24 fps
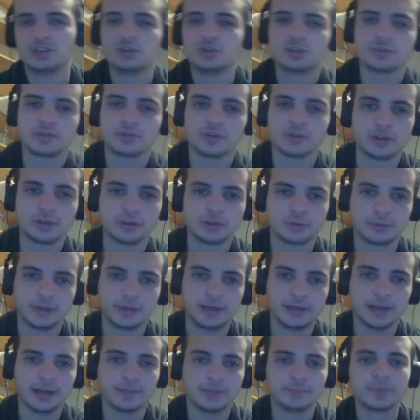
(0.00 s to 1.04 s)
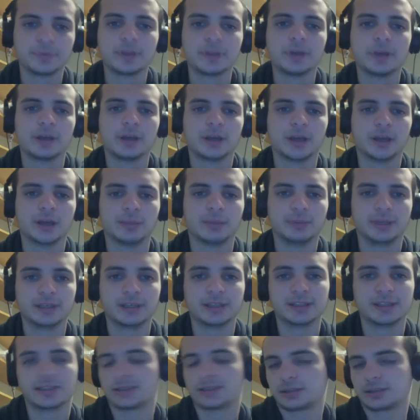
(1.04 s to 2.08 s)
useful in Arena
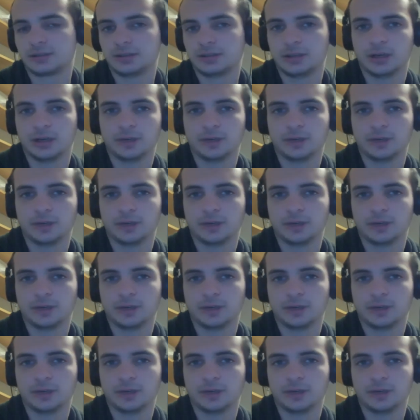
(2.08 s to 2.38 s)
because,